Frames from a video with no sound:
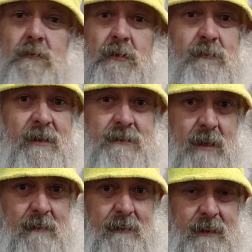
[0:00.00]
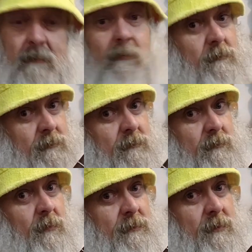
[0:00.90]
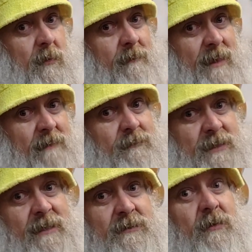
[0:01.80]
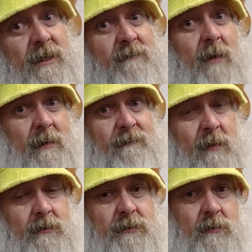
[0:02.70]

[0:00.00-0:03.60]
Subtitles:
Just being straight with you. Well, I'd change strings probably first.